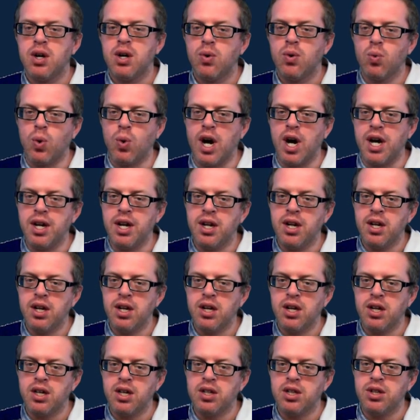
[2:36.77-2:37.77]
one,
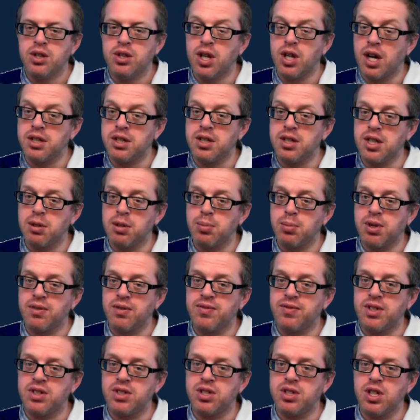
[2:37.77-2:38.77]
non deliberative
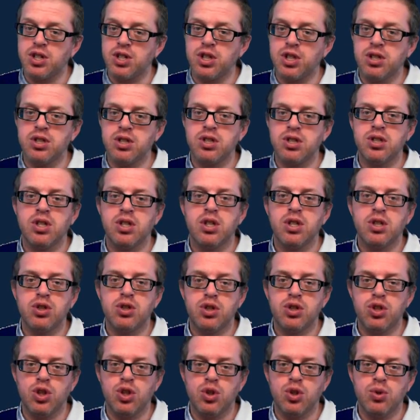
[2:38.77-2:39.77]
decisions,
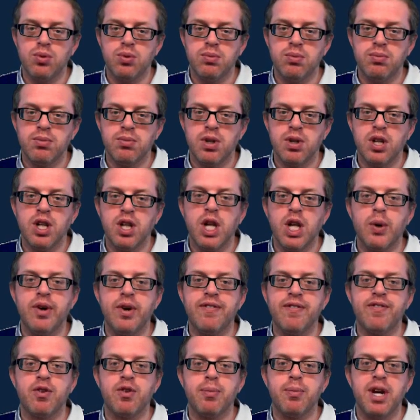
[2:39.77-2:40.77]
two, low
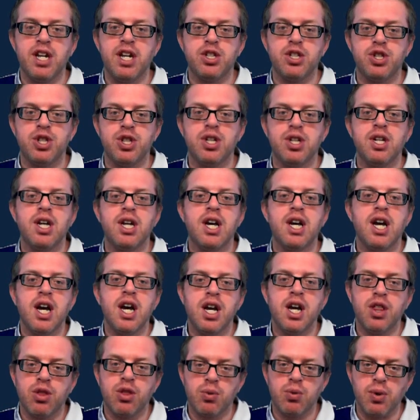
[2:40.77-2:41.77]
information,
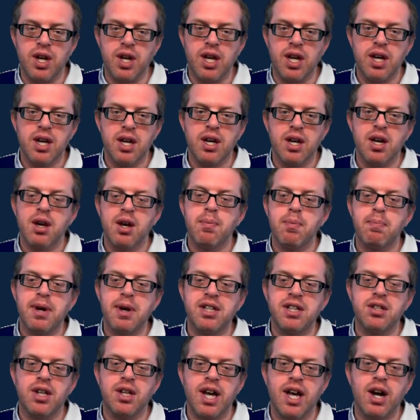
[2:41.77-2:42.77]
and three,
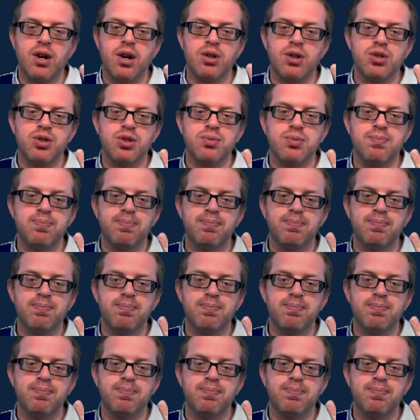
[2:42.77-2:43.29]
mental errors.